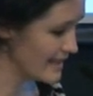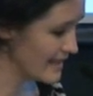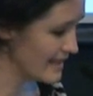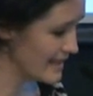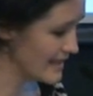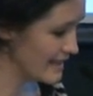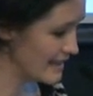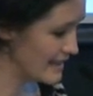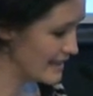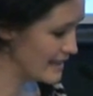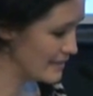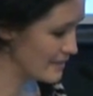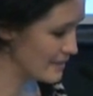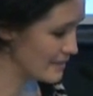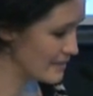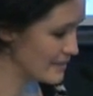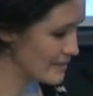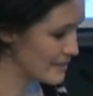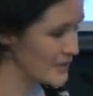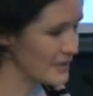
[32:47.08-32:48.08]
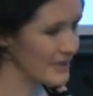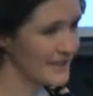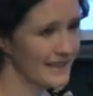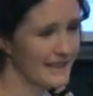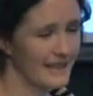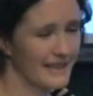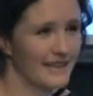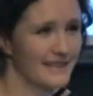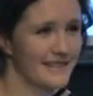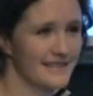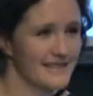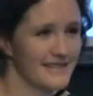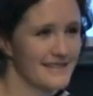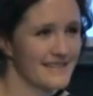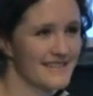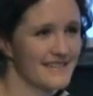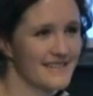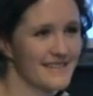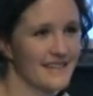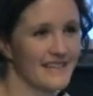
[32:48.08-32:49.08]
Bringing artists
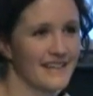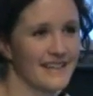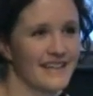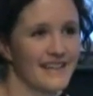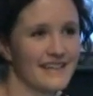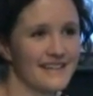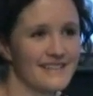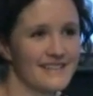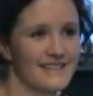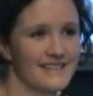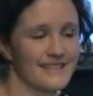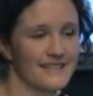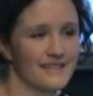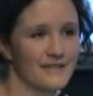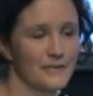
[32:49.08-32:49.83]
to connect